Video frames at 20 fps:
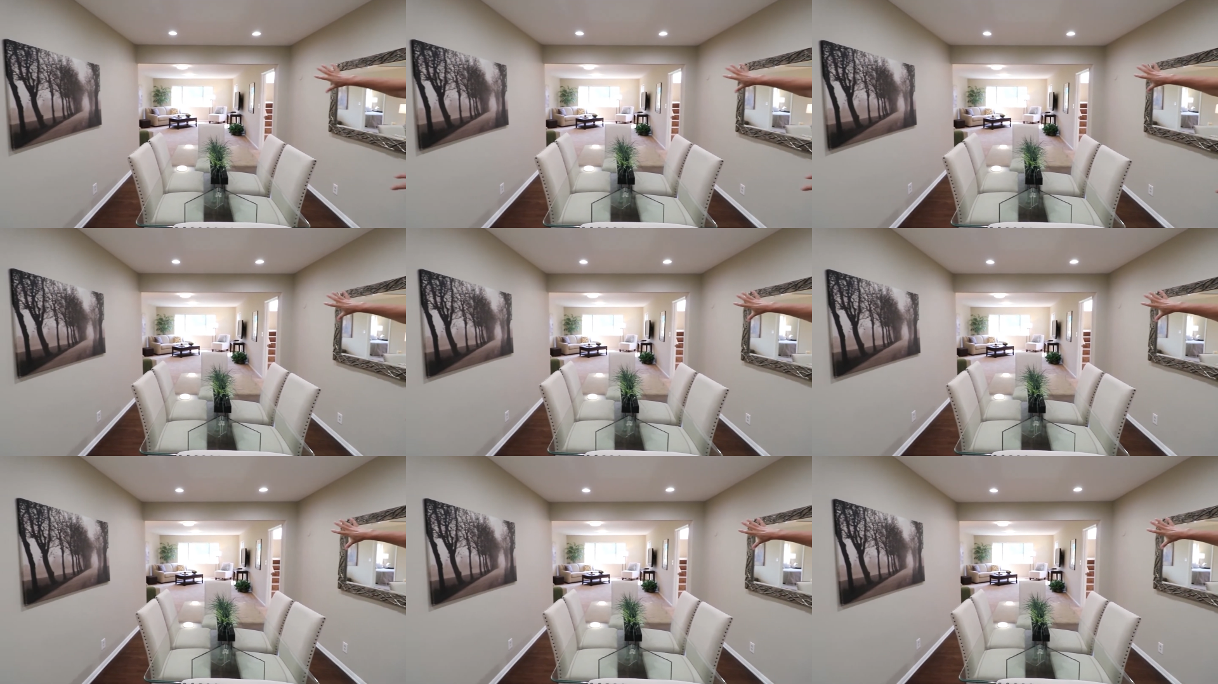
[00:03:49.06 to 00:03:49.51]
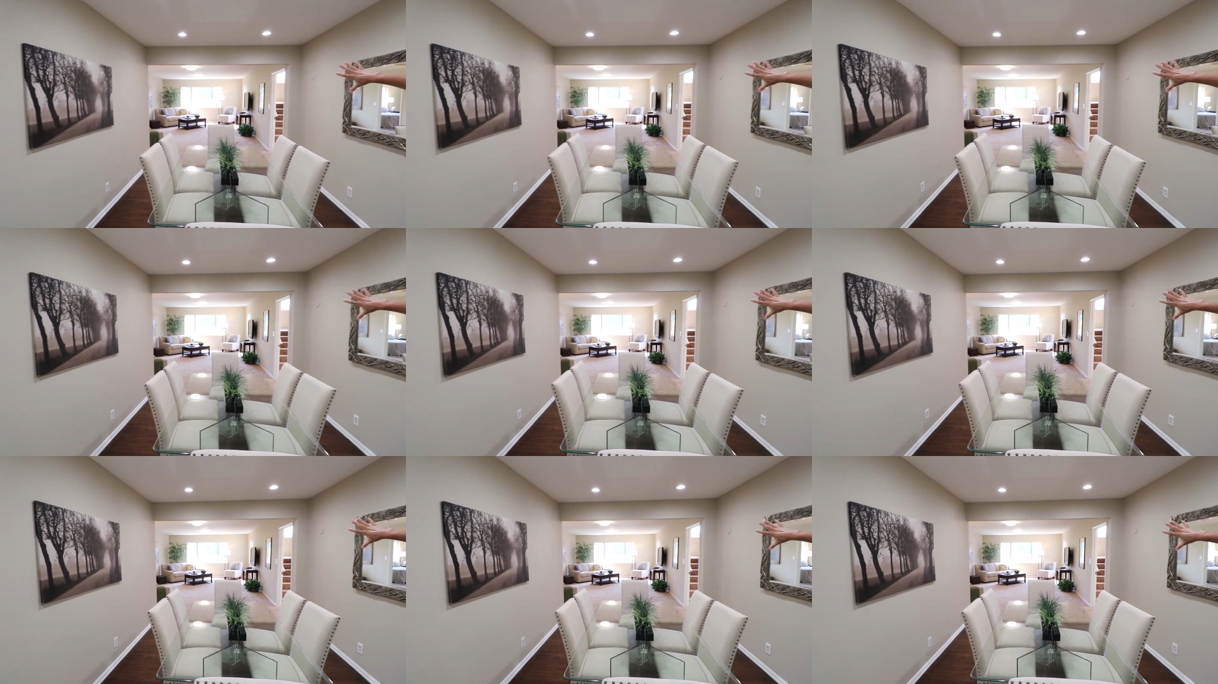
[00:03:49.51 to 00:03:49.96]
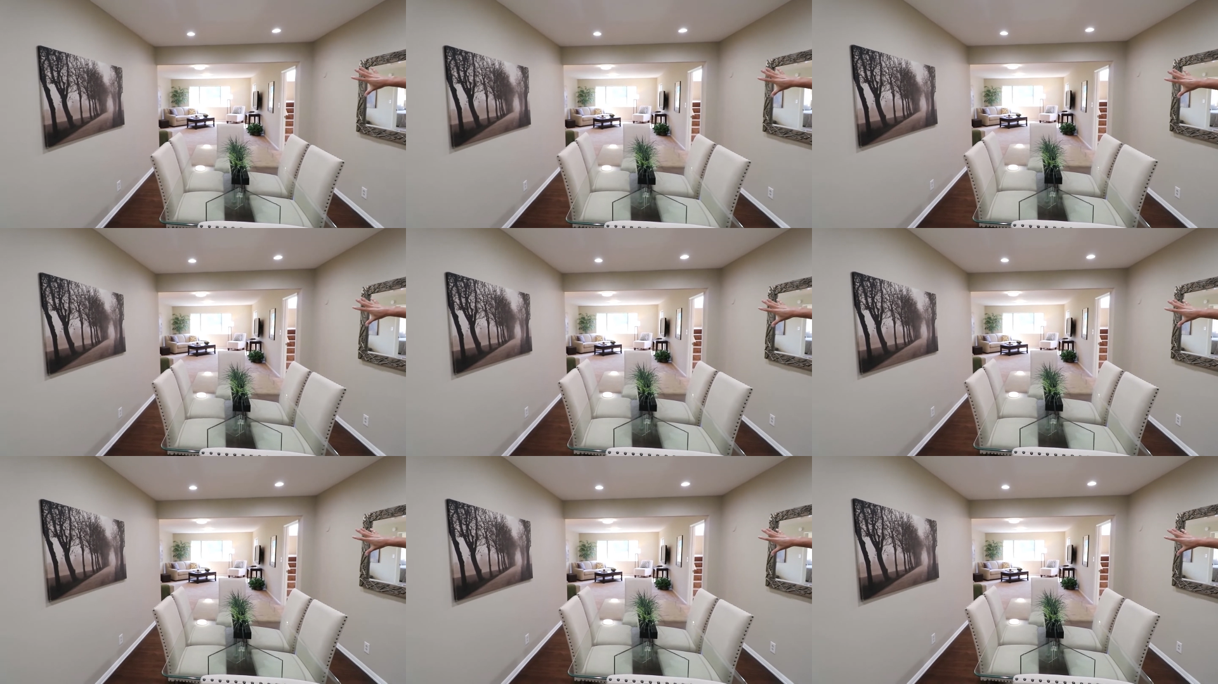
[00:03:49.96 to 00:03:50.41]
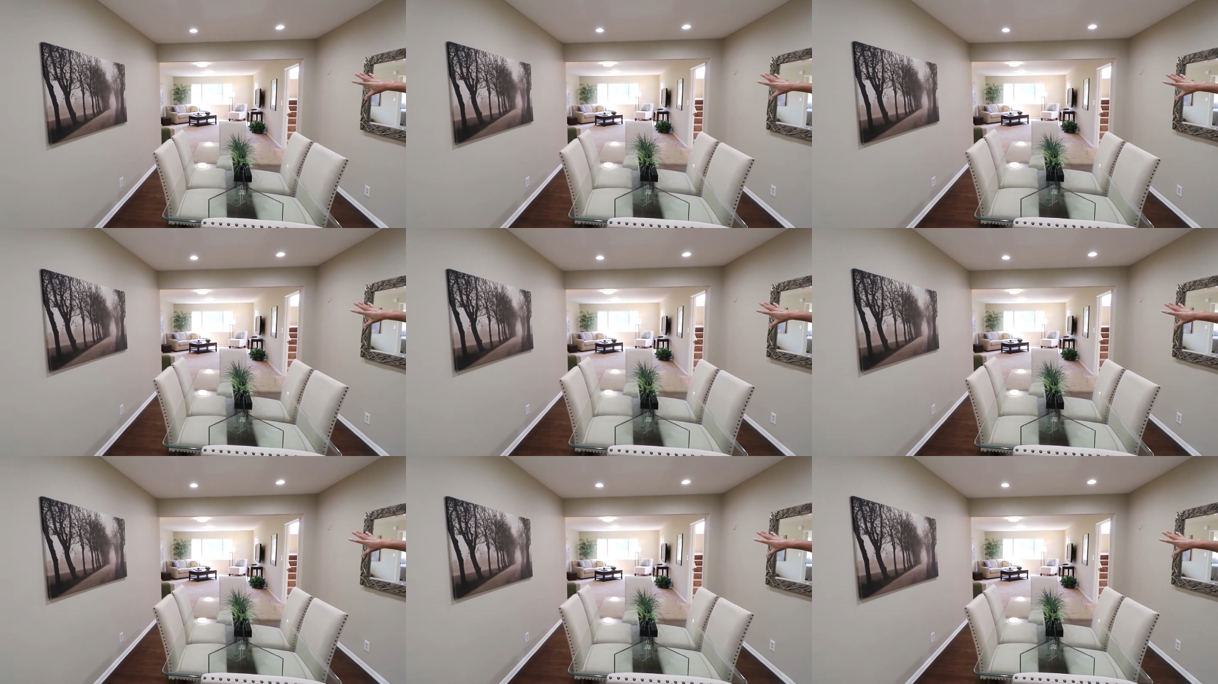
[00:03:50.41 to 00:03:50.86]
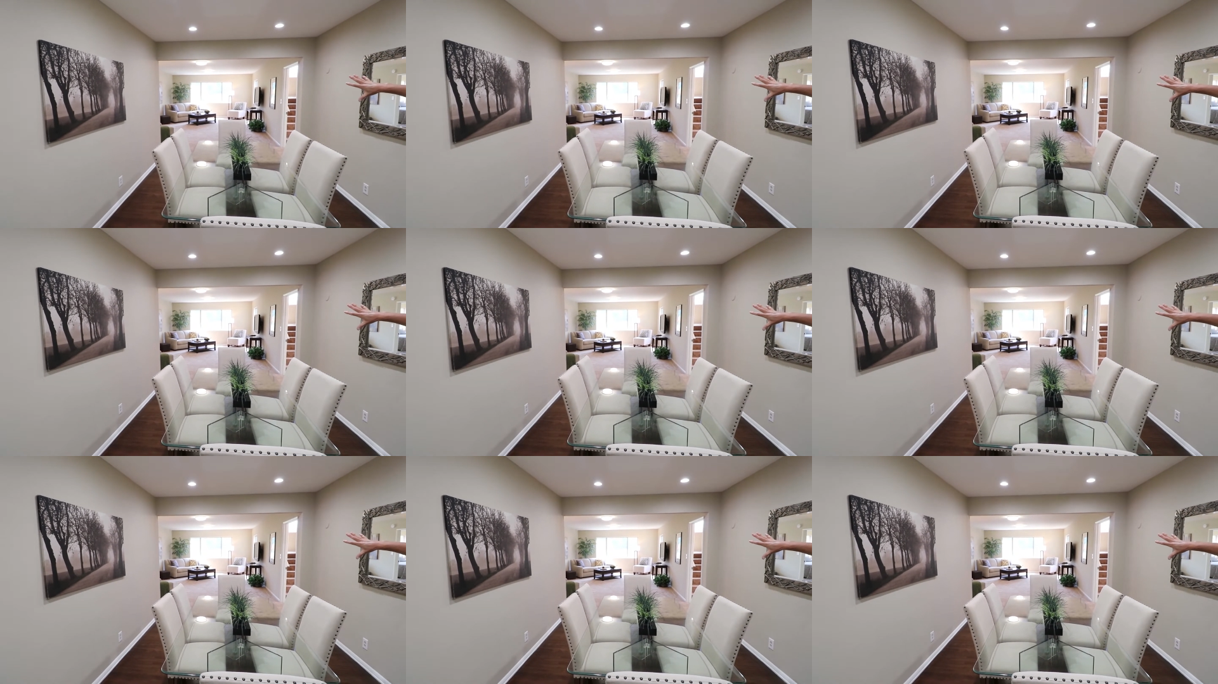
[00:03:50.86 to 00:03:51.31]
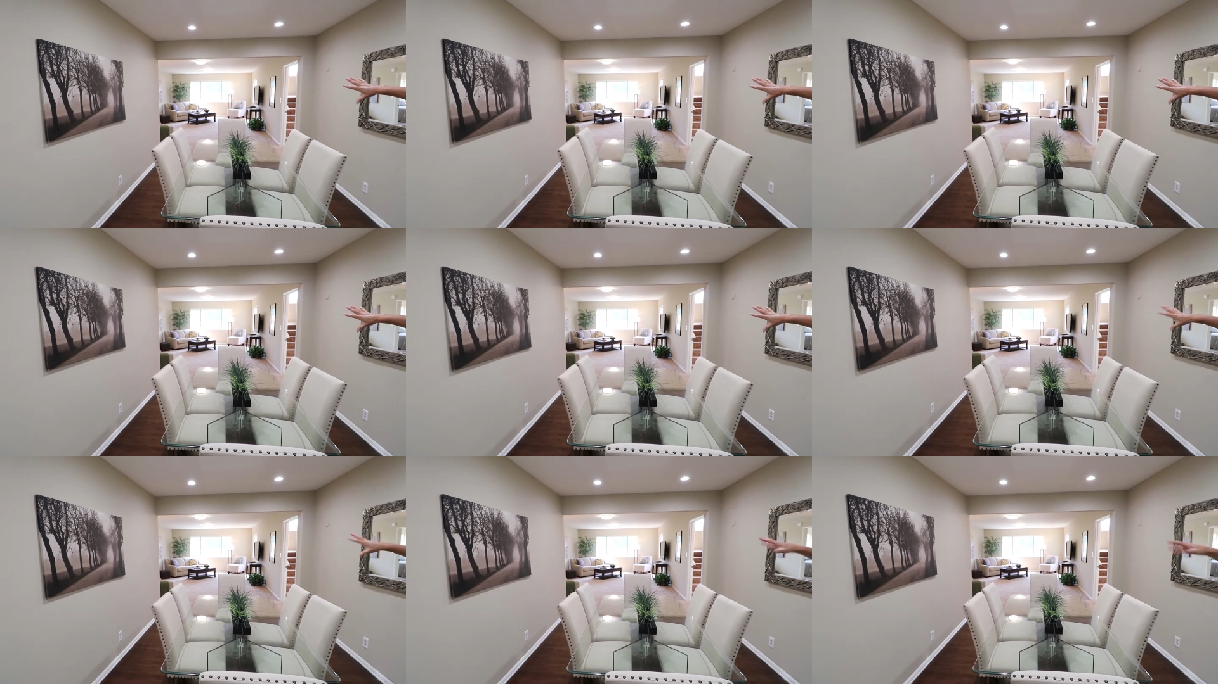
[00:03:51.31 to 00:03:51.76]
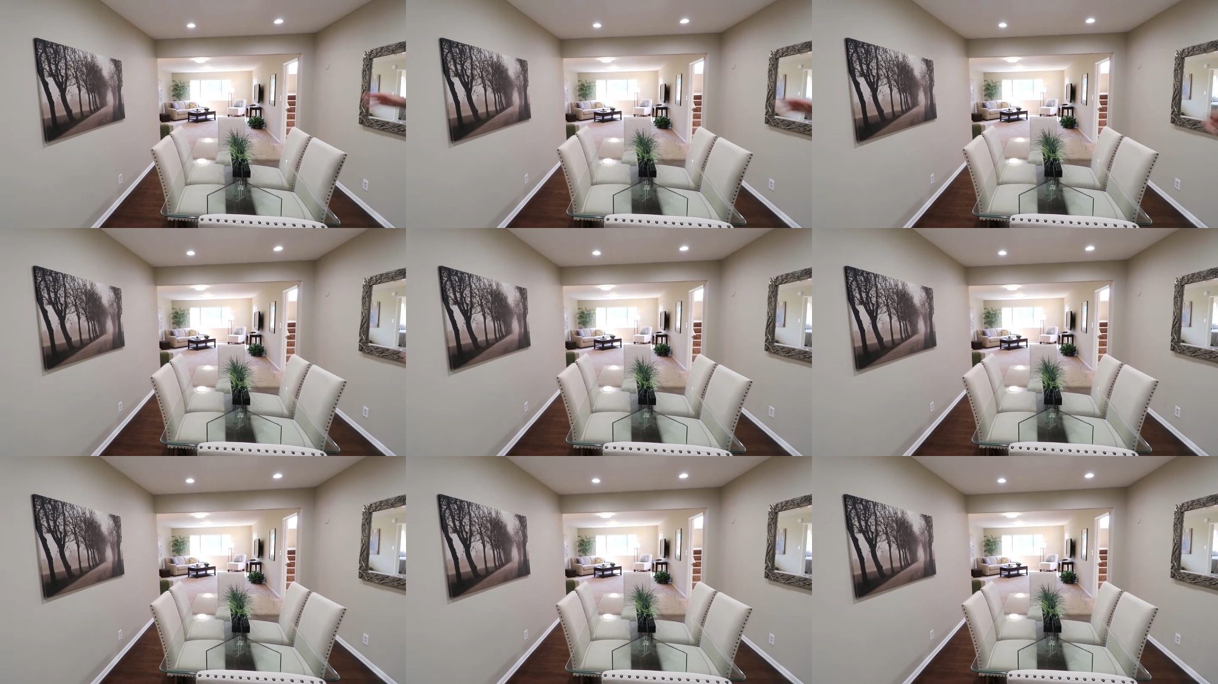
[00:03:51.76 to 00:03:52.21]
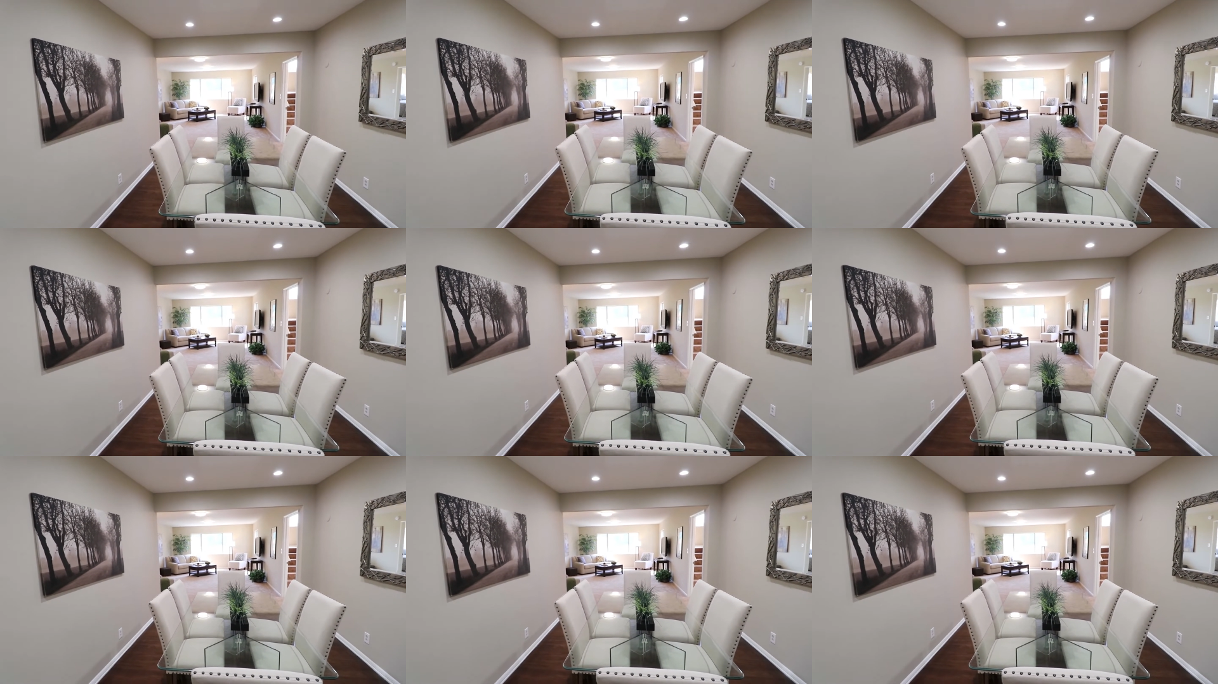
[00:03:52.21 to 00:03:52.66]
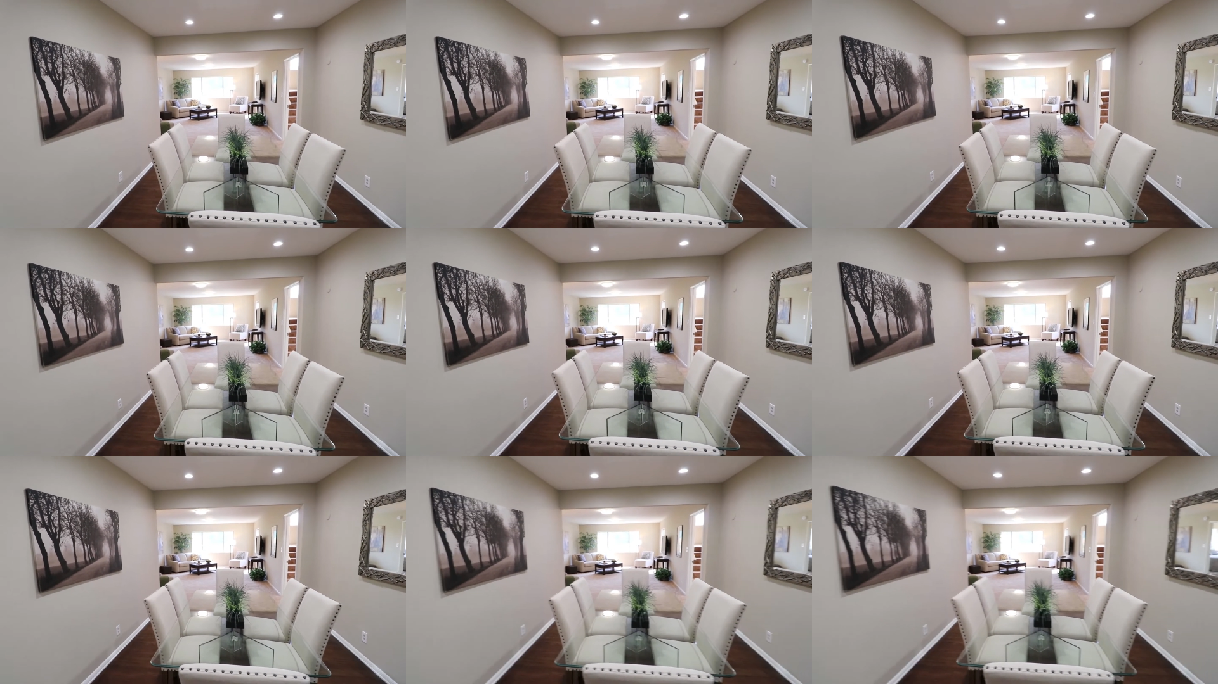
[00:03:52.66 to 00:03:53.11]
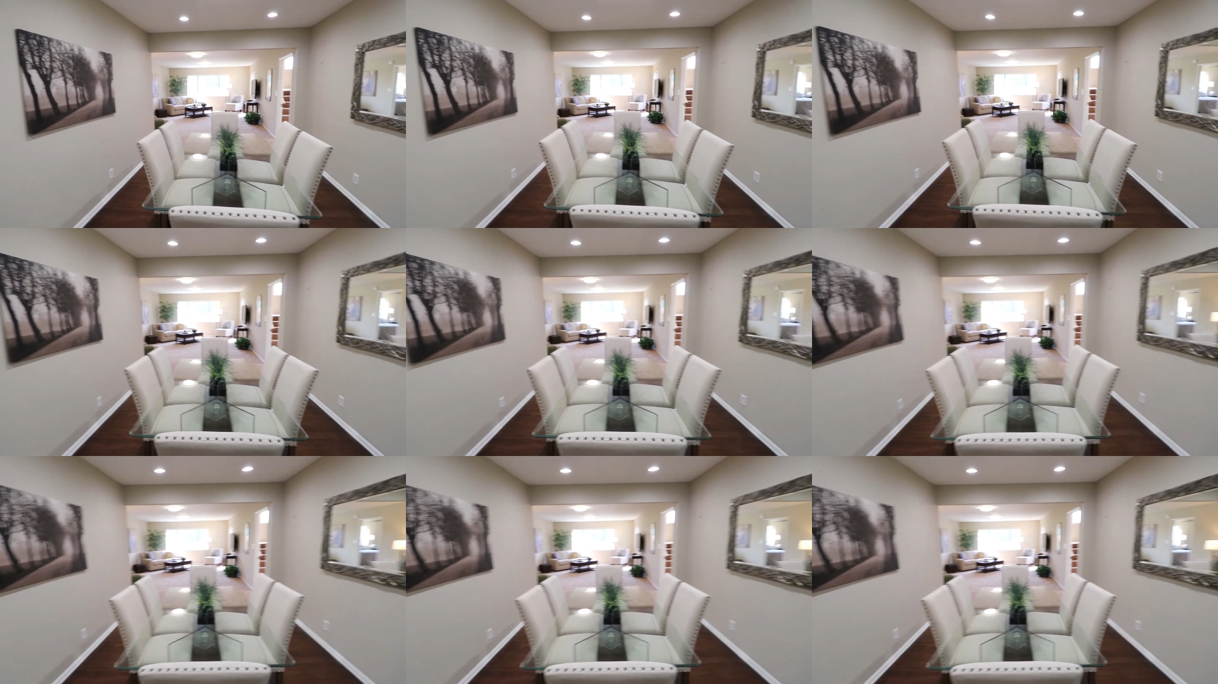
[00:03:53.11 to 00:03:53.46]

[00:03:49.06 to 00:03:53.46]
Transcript: [unreadable: no face in view]